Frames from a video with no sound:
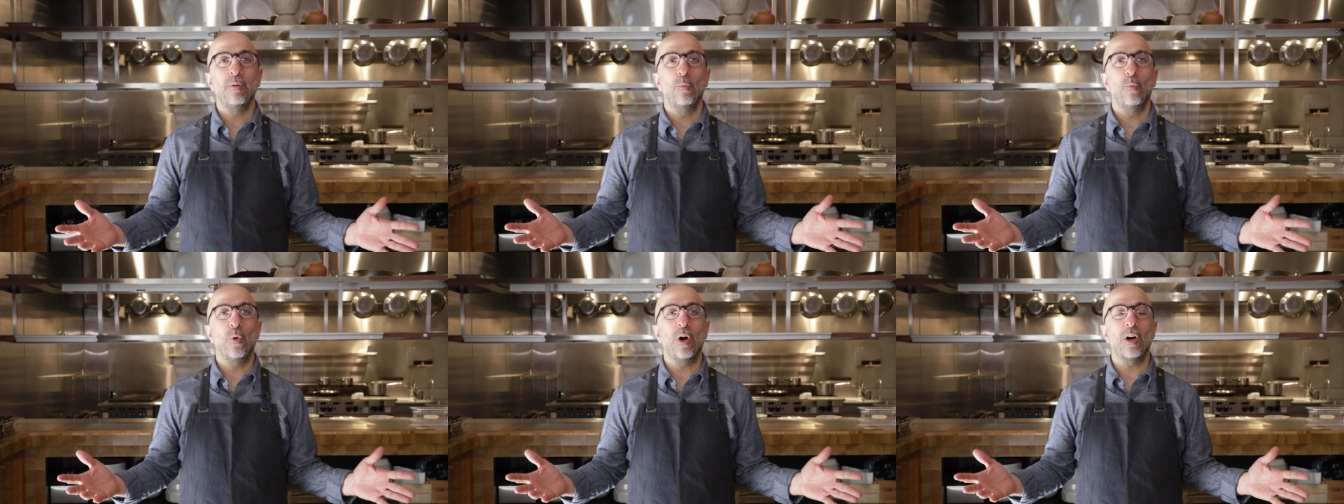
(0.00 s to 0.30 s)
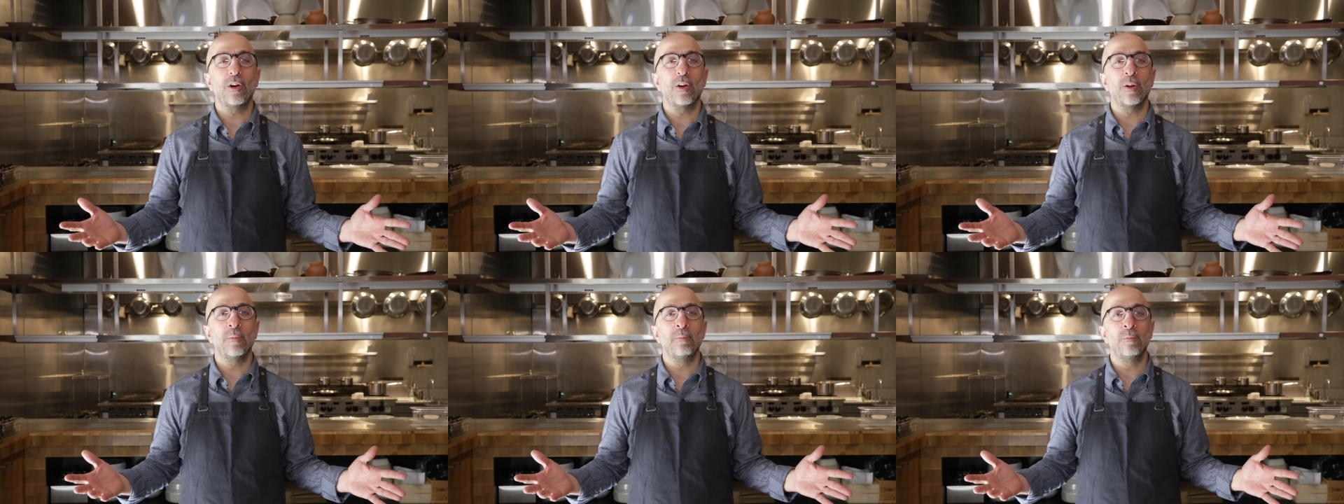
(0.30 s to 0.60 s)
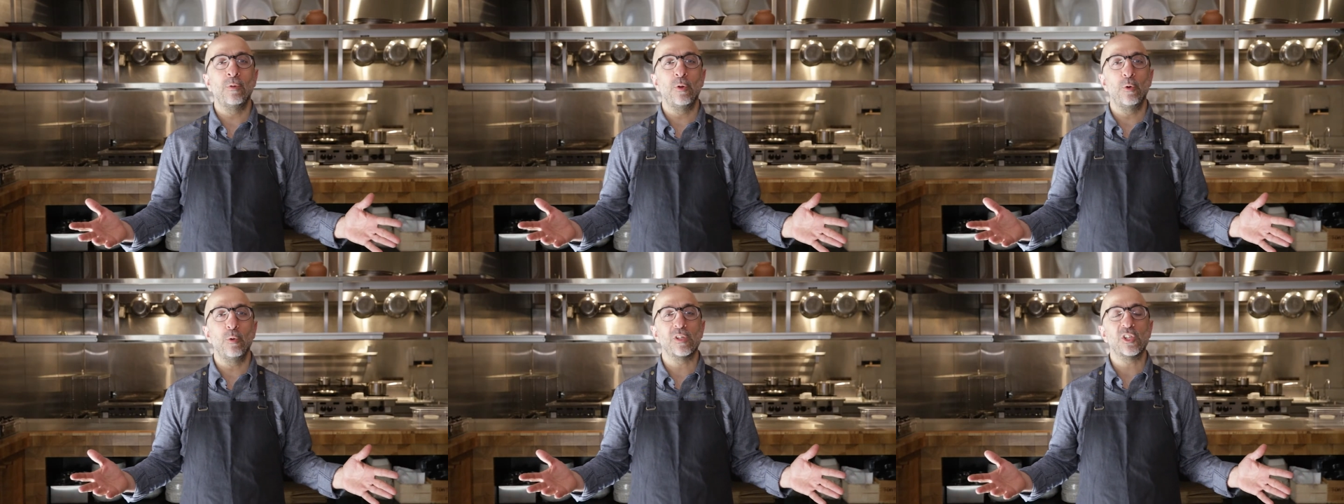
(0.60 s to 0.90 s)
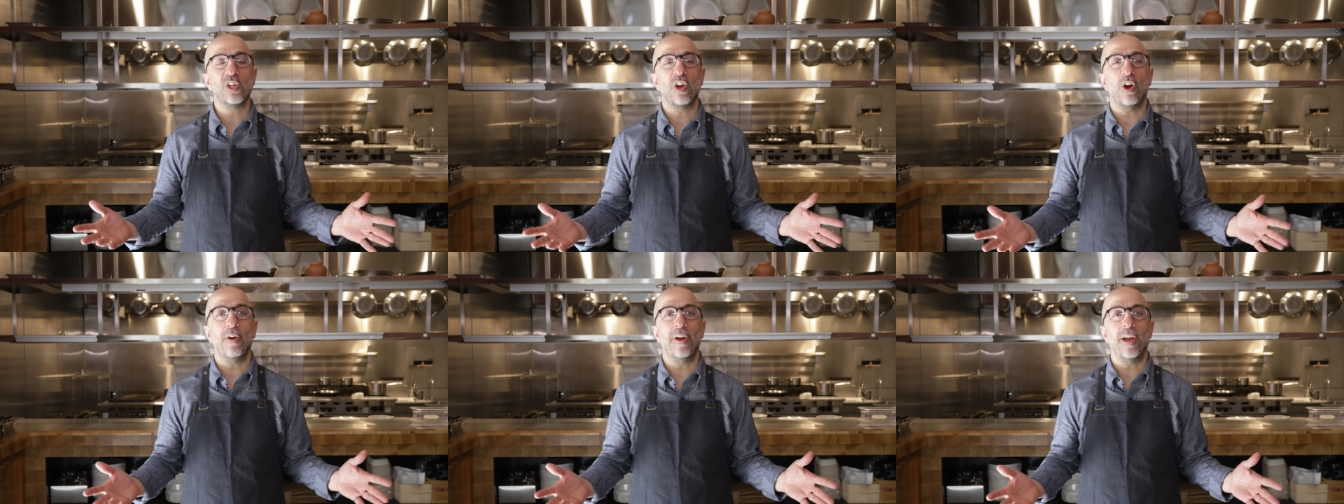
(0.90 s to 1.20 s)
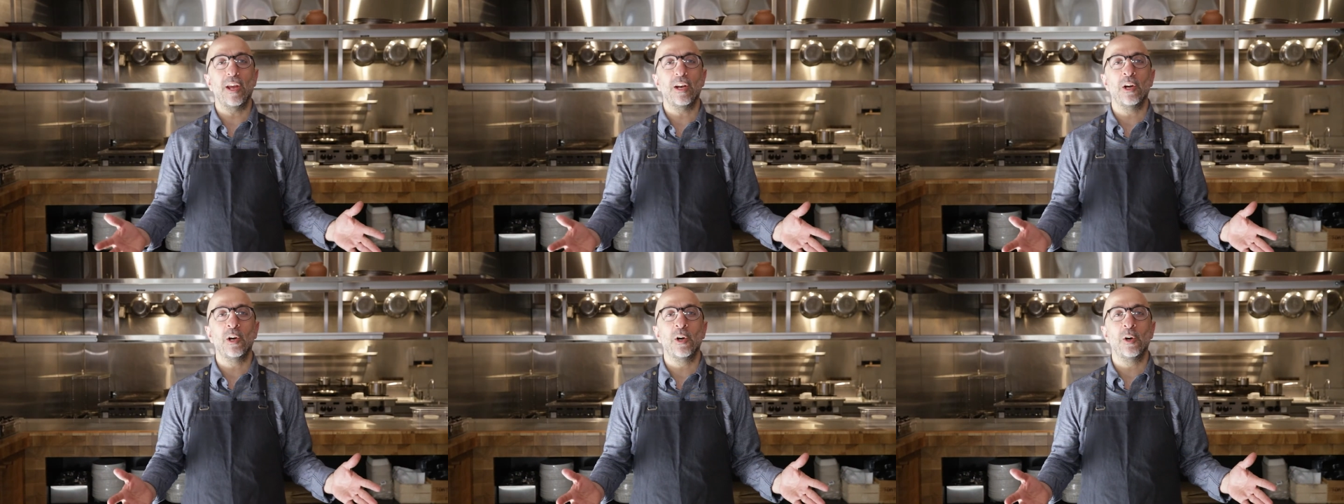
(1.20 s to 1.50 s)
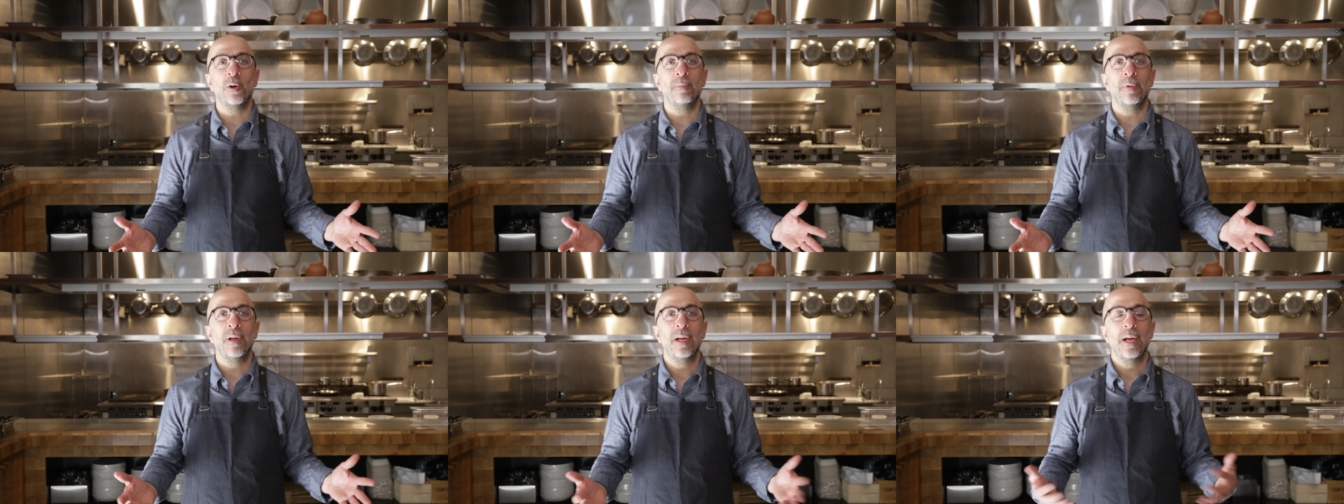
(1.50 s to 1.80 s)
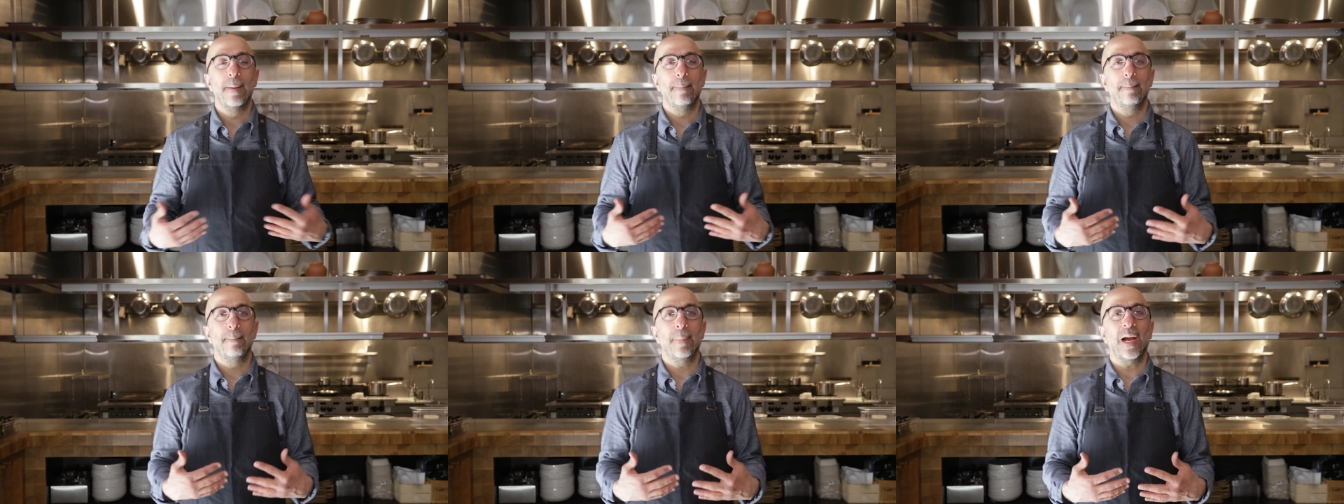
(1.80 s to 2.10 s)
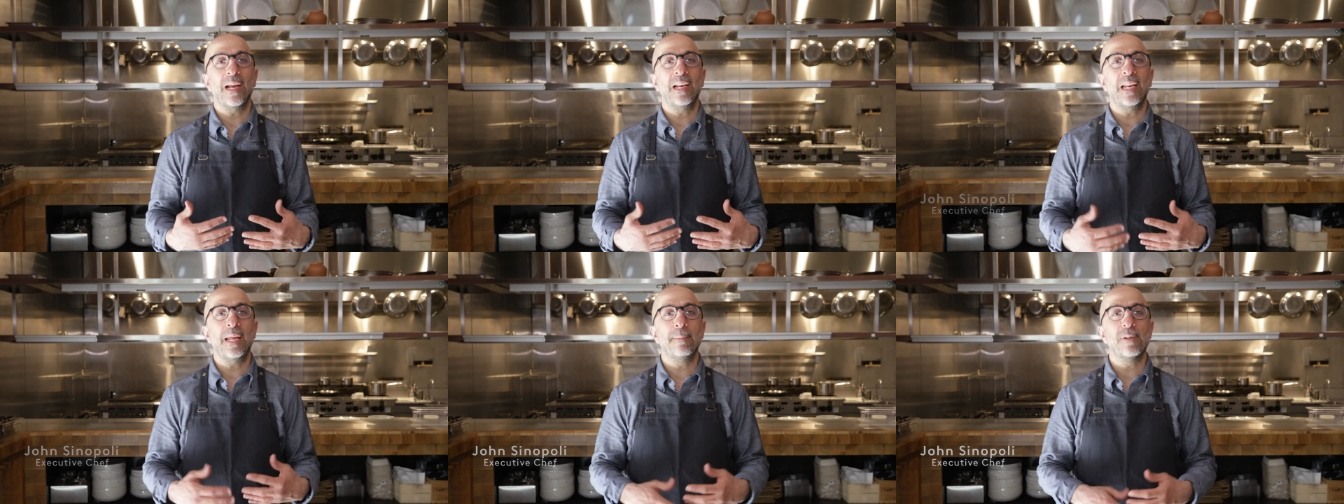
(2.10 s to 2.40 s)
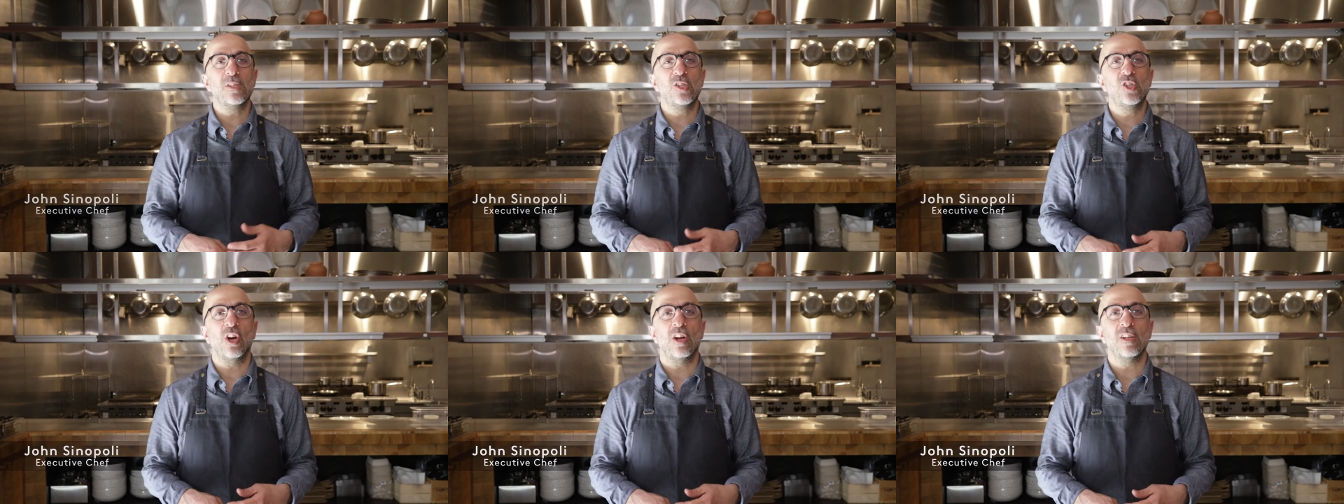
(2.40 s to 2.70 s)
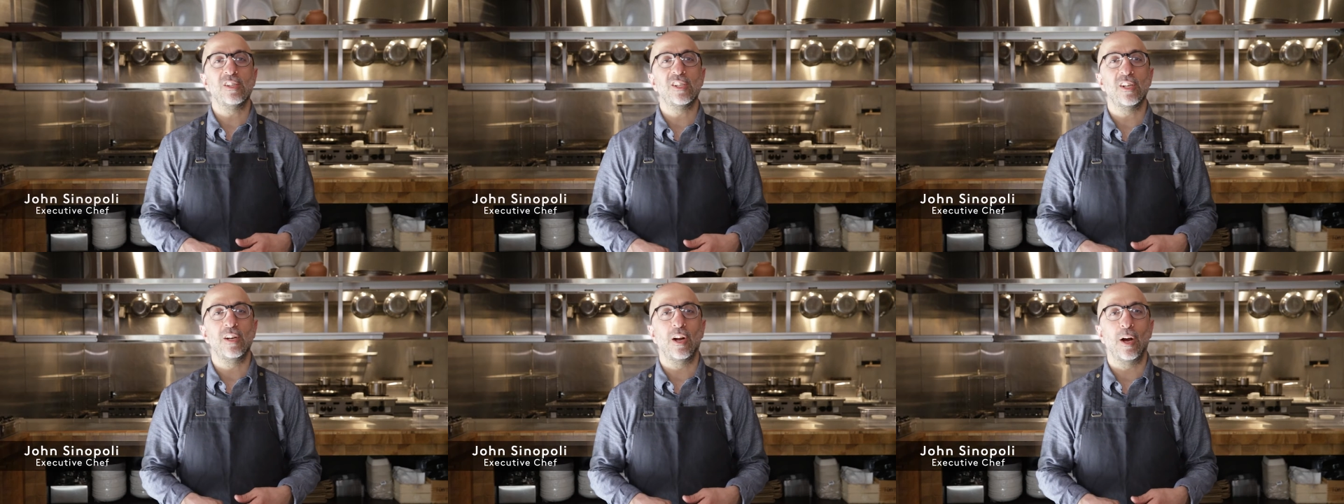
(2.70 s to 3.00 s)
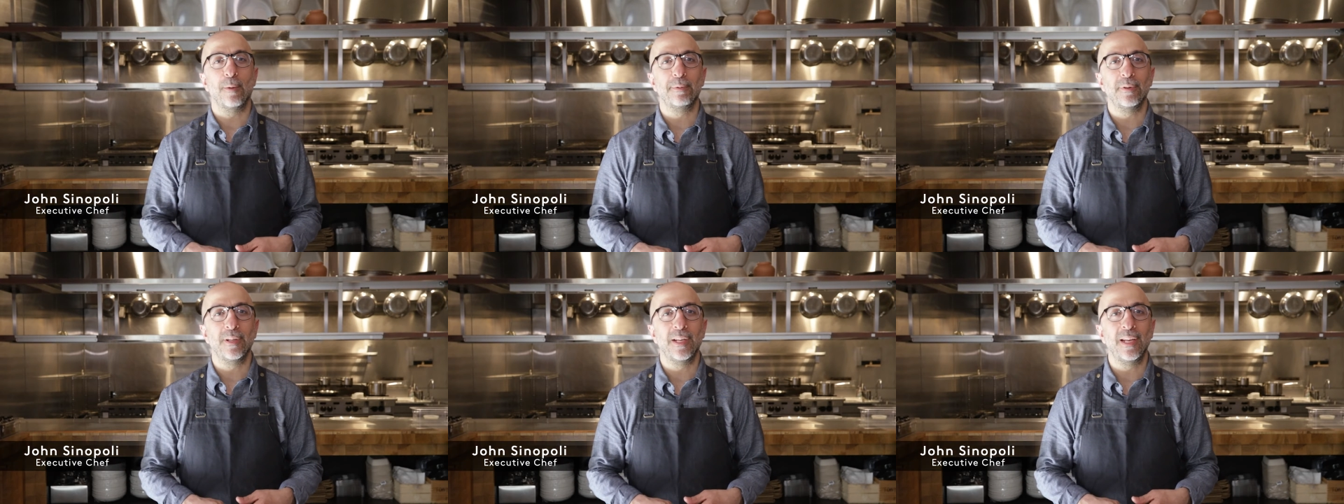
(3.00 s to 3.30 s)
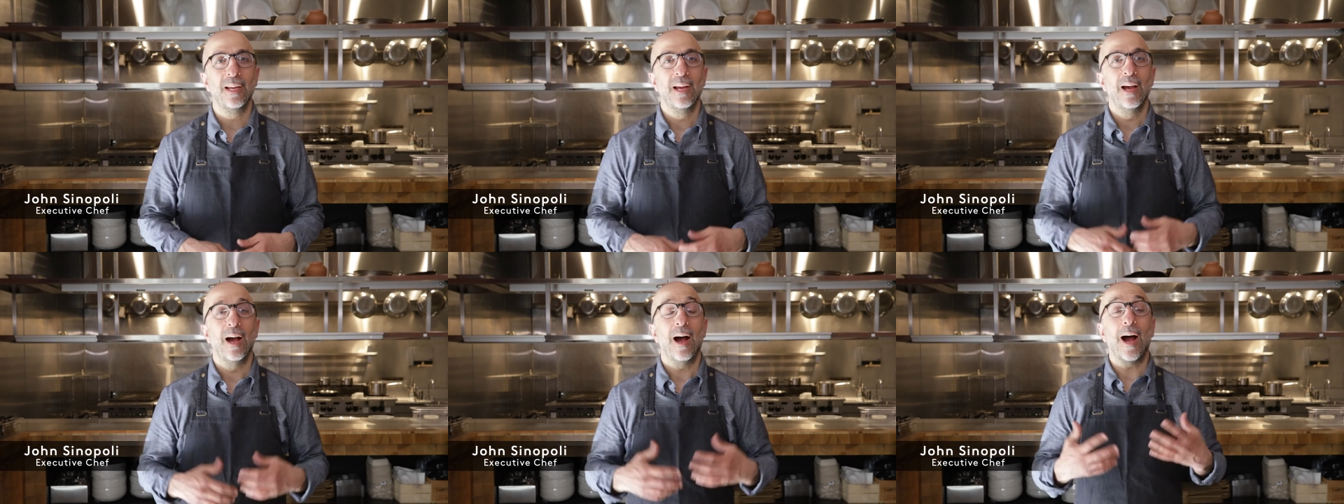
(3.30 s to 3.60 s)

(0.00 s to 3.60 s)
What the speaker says: Welcome to Ascari at Home. My name is John Sinopoli.